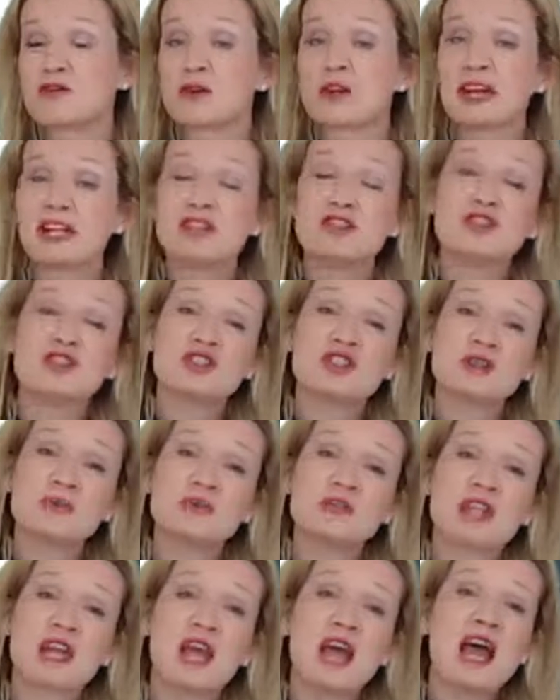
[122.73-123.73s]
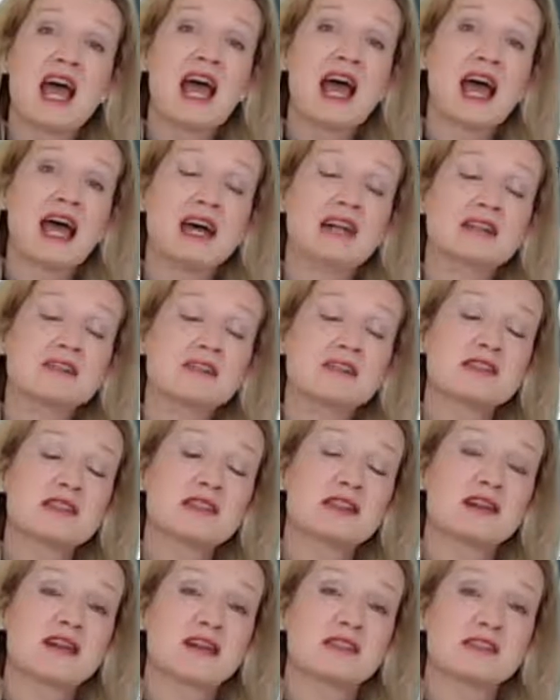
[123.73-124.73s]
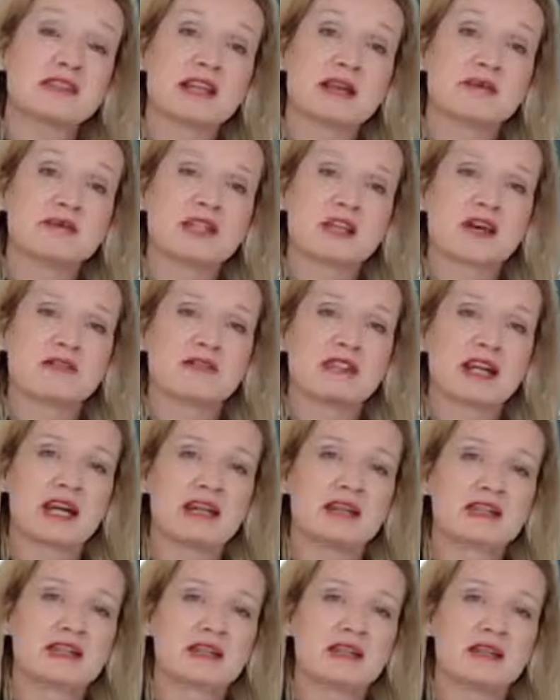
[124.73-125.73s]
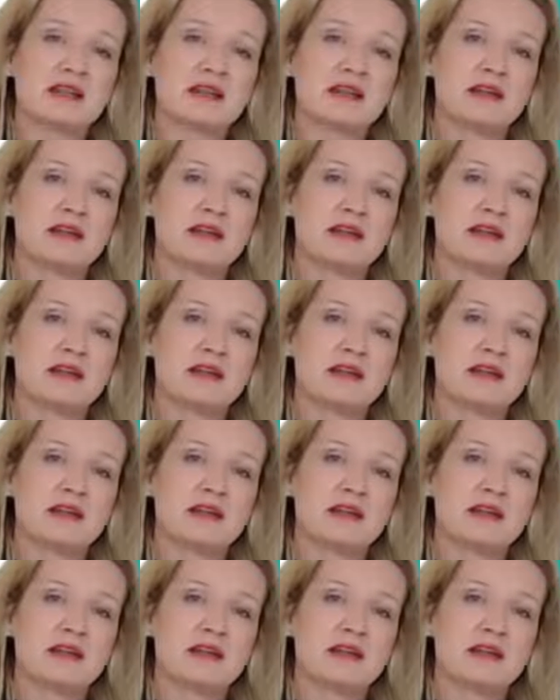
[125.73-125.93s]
relationships and to the concept of DAX.